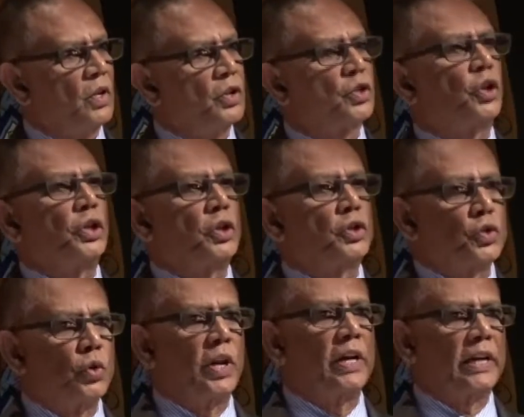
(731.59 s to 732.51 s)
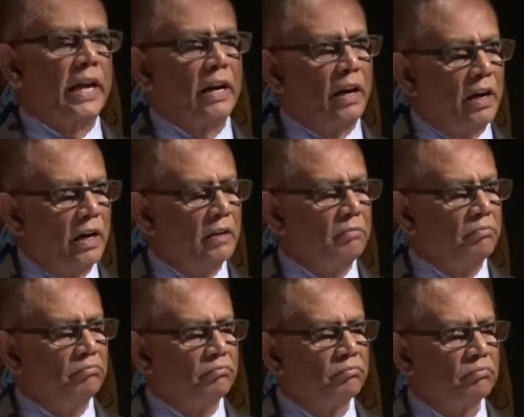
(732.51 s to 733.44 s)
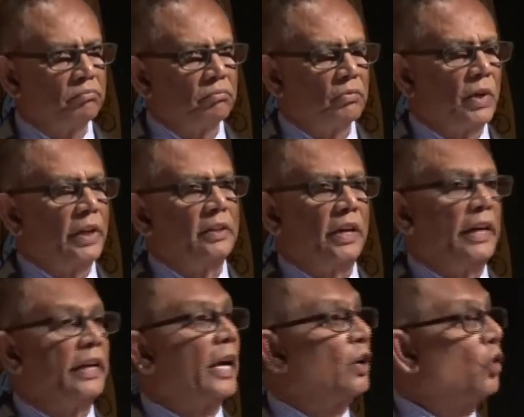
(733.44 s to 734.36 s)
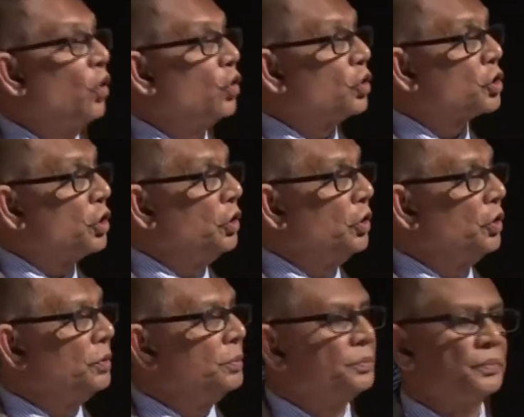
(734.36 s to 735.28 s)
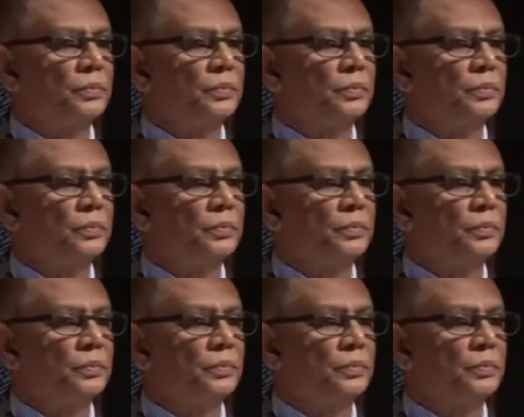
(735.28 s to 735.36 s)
So the student can learn, he can go to school